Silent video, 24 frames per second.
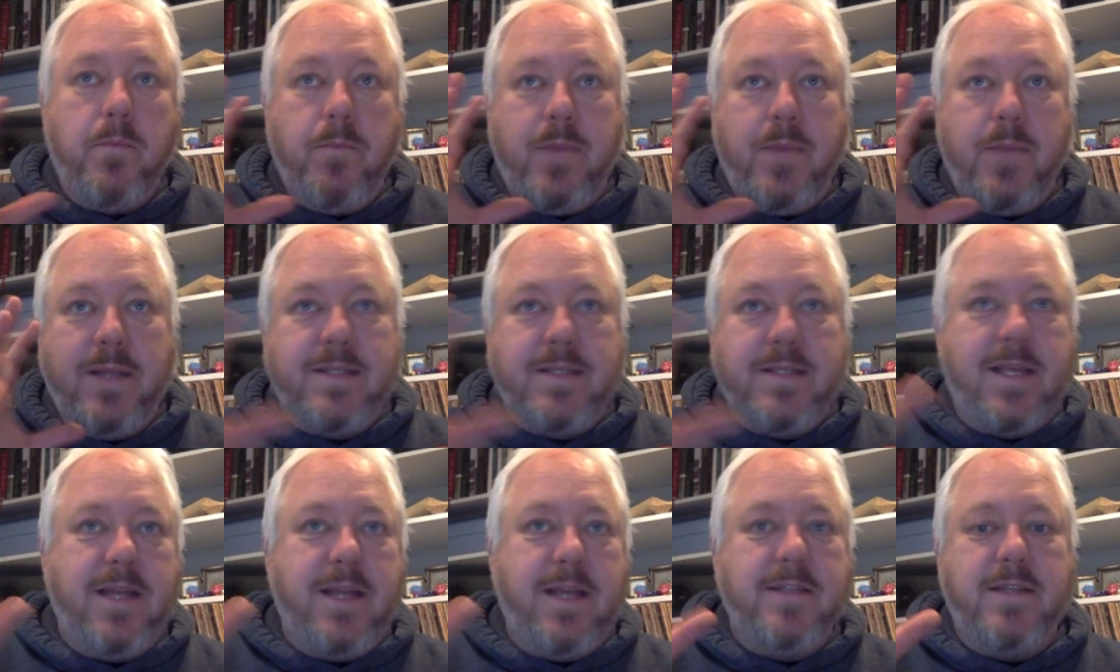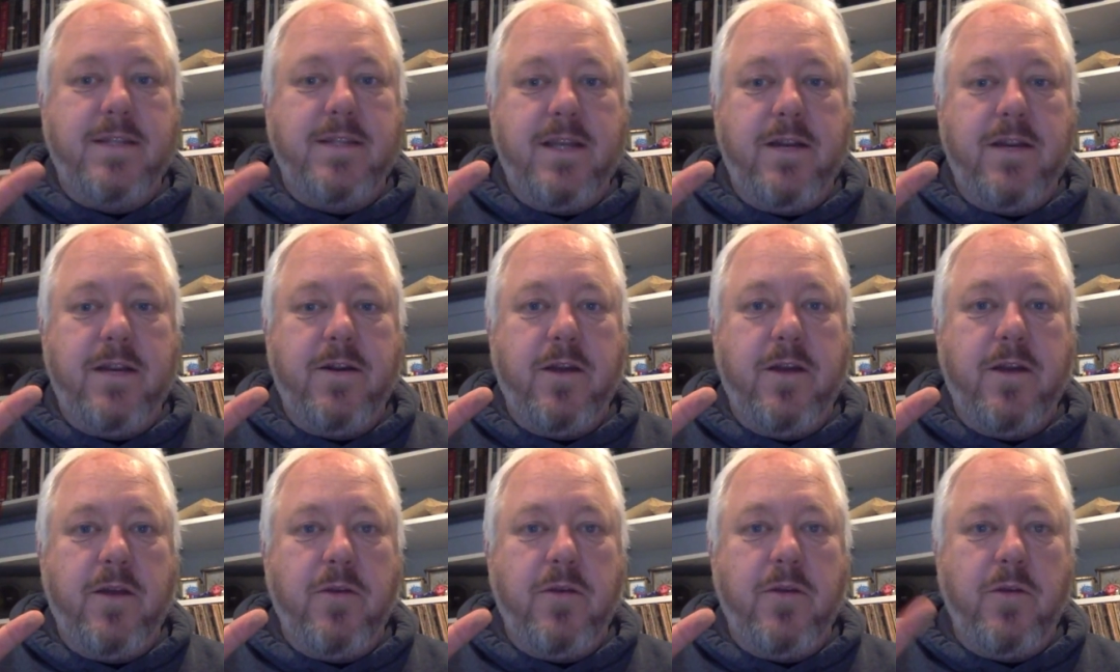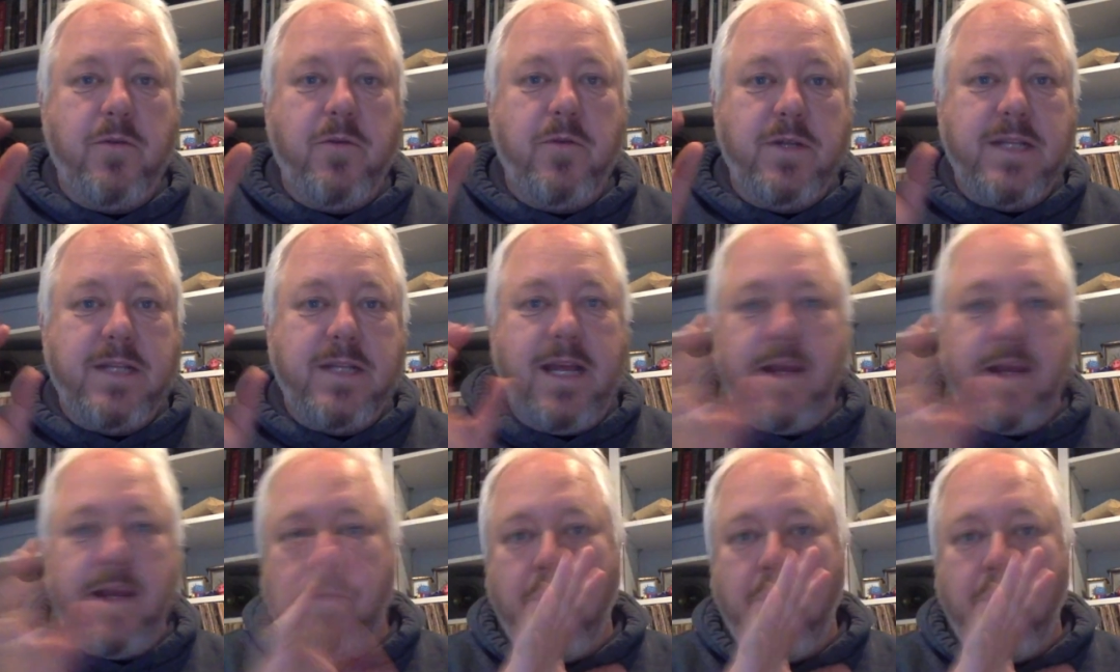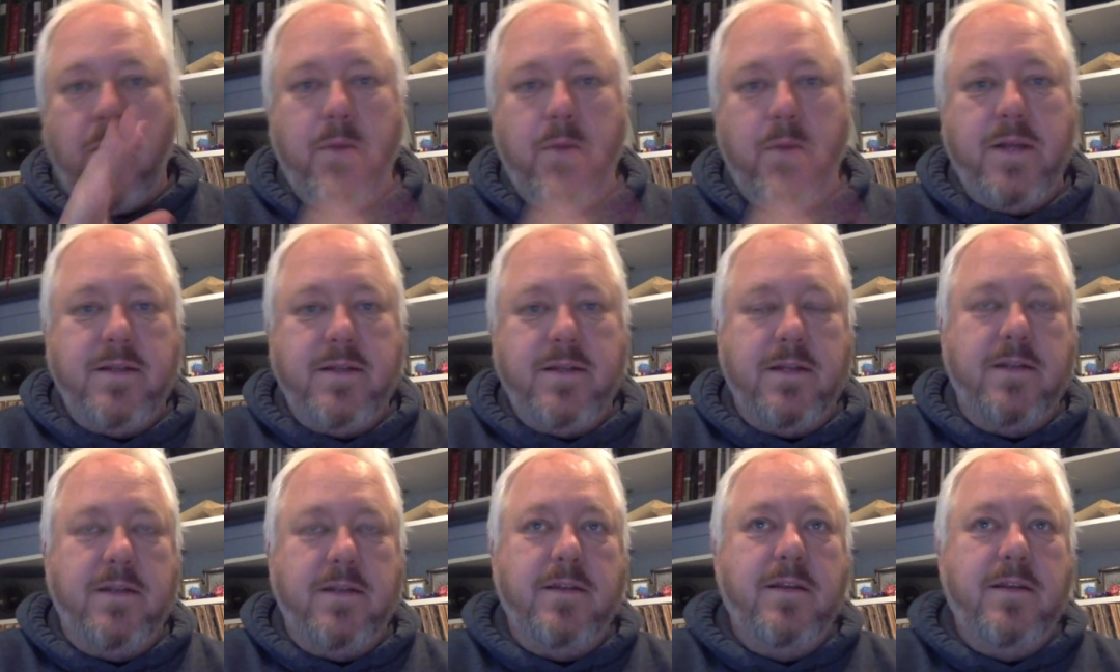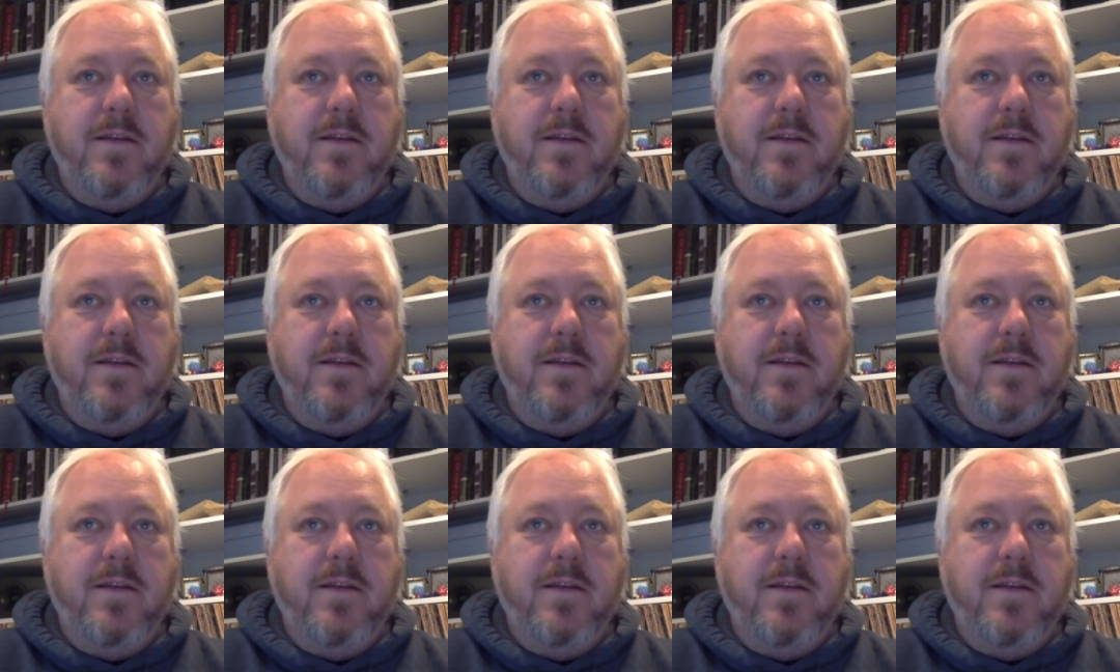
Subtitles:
best case scenario, you would take a moment and